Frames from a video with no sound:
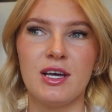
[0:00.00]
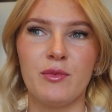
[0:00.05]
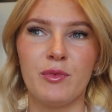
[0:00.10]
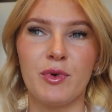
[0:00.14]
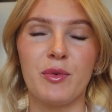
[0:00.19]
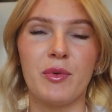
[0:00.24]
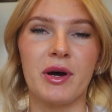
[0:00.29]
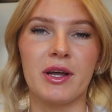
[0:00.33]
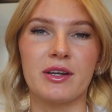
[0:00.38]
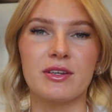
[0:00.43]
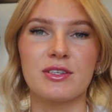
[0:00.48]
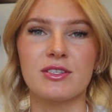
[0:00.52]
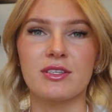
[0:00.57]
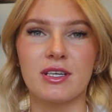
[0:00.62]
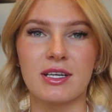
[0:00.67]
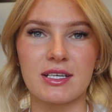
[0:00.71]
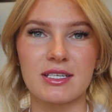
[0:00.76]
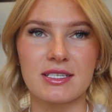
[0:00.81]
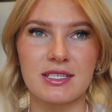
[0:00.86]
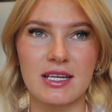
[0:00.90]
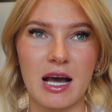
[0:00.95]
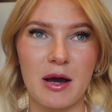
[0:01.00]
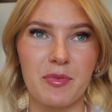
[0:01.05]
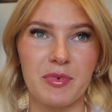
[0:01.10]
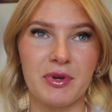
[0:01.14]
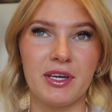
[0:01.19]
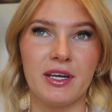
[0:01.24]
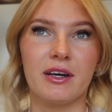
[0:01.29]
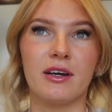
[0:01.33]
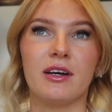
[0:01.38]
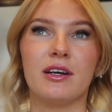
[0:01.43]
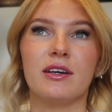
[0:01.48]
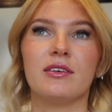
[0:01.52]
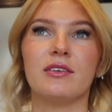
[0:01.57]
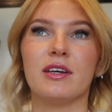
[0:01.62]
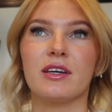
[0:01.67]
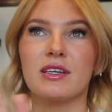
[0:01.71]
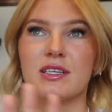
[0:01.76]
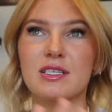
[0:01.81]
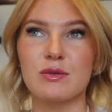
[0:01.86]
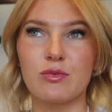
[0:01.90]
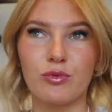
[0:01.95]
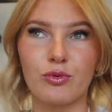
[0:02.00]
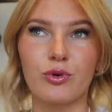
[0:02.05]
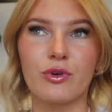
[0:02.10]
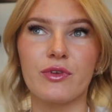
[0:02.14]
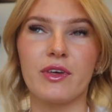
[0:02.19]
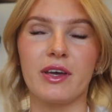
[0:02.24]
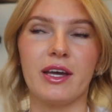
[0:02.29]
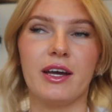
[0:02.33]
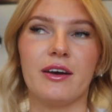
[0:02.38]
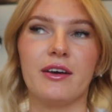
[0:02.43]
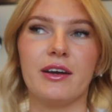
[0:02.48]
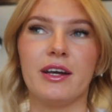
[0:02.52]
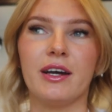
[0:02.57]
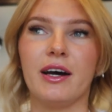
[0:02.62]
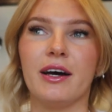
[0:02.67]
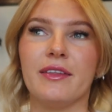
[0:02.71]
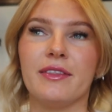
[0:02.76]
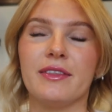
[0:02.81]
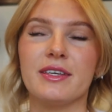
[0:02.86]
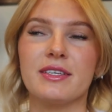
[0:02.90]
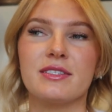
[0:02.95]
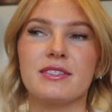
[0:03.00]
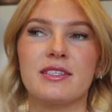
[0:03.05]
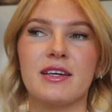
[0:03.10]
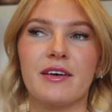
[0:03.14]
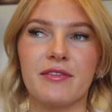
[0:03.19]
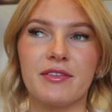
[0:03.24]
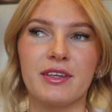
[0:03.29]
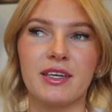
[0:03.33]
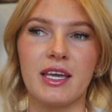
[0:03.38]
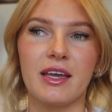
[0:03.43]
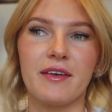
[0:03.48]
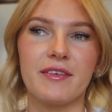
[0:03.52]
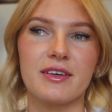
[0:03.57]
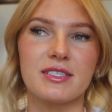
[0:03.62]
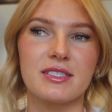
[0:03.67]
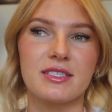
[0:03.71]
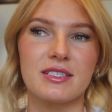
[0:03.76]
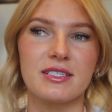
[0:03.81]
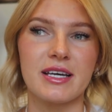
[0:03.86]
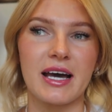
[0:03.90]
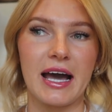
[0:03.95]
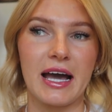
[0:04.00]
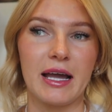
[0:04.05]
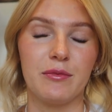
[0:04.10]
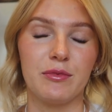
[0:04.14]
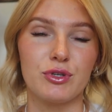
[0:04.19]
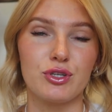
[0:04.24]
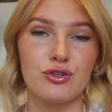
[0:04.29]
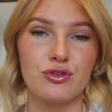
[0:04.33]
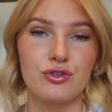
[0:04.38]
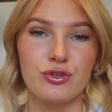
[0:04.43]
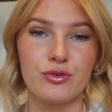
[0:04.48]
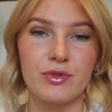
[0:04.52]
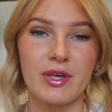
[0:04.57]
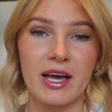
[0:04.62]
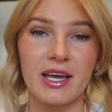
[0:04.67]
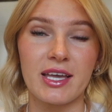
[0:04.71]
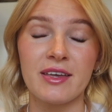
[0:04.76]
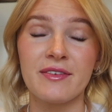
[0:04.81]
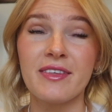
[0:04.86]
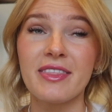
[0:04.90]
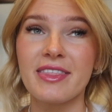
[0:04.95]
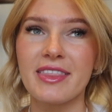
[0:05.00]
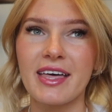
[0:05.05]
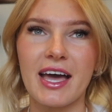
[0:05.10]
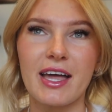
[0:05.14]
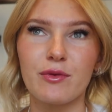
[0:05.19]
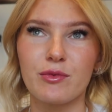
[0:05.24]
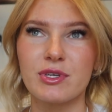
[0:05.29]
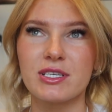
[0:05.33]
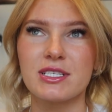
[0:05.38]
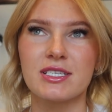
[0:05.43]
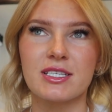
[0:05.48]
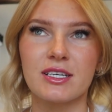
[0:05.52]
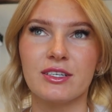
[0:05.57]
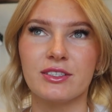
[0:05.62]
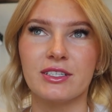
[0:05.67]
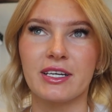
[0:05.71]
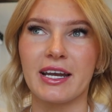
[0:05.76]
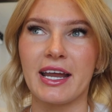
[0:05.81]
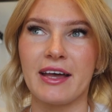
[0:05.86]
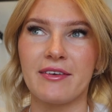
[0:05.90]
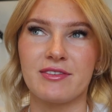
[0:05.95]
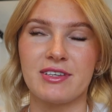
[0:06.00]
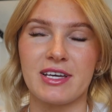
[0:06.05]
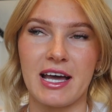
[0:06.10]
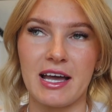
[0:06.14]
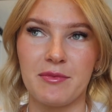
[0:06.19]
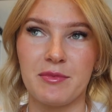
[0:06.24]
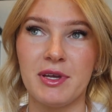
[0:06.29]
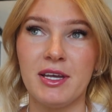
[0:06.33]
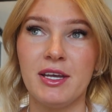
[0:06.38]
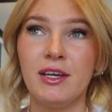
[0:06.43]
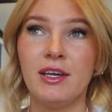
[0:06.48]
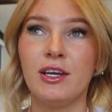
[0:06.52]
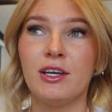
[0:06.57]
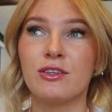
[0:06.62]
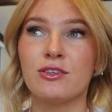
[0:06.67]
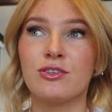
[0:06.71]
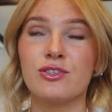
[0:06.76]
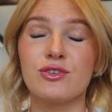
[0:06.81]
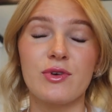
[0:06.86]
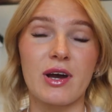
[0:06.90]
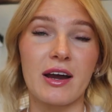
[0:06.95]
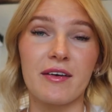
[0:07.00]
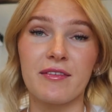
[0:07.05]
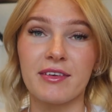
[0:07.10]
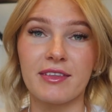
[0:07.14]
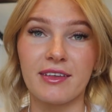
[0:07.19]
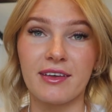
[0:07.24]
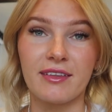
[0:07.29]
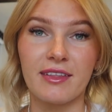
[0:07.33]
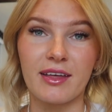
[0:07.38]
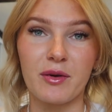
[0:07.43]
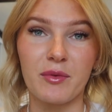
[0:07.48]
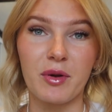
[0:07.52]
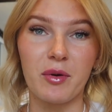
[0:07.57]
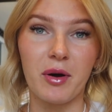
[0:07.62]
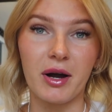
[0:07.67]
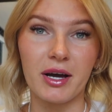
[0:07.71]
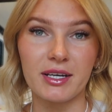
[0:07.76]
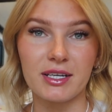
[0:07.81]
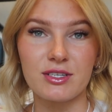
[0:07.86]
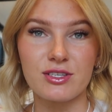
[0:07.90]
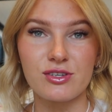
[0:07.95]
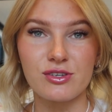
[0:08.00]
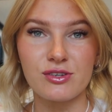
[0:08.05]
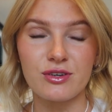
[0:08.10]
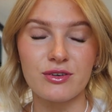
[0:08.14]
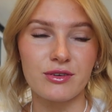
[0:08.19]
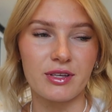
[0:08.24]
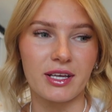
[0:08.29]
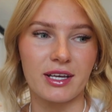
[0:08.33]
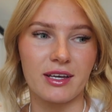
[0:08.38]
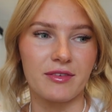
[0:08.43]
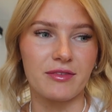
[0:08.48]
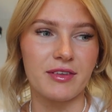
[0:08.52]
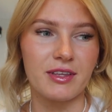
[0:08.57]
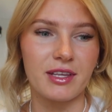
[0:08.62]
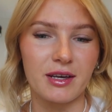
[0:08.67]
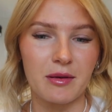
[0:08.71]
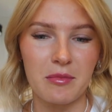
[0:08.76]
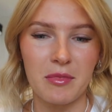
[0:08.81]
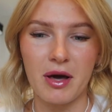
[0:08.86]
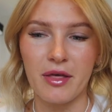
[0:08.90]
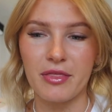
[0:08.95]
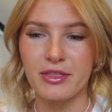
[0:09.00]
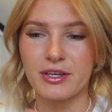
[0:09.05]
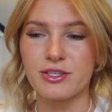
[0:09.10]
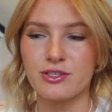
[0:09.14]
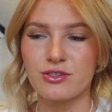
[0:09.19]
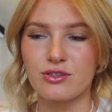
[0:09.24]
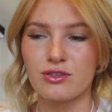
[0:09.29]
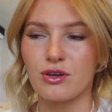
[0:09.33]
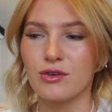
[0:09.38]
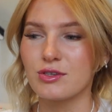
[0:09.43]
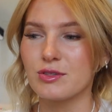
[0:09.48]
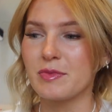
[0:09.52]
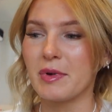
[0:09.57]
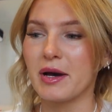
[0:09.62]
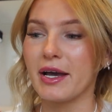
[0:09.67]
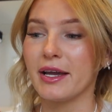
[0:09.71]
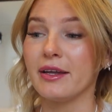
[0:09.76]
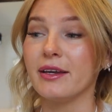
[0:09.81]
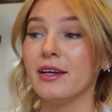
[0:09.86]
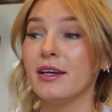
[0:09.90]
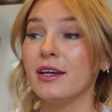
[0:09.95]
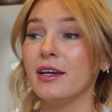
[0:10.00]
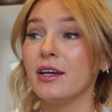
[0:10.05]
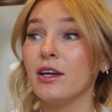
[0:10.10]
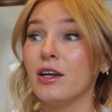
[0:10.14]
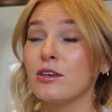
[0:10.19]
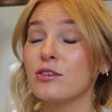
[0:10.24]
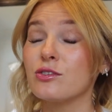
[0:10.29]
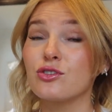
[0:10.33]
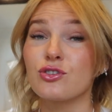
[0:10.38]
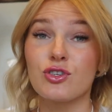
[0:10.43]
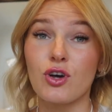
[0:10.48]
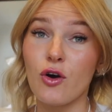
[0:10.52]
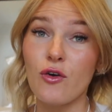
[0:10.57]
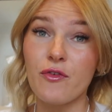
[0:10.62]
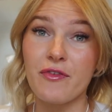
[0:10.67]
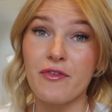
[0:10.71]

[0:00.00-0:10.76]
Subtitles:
wanted to like stop here, explore the area, and this definitely gave us the time to do that. Even then, we still didn't have time to do everything that we wanted to. Like, I feel like a month, it just goes by so